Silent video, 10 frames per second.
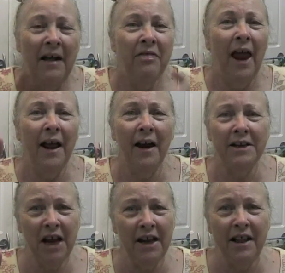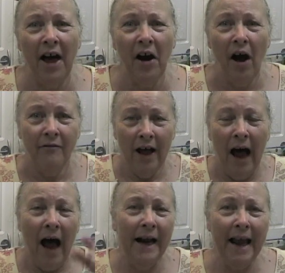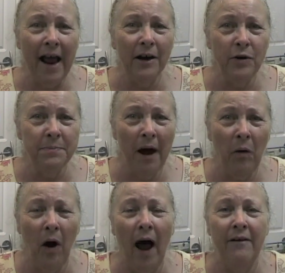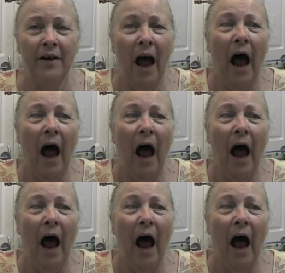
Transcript: They got to take that off. I can't lose my wife.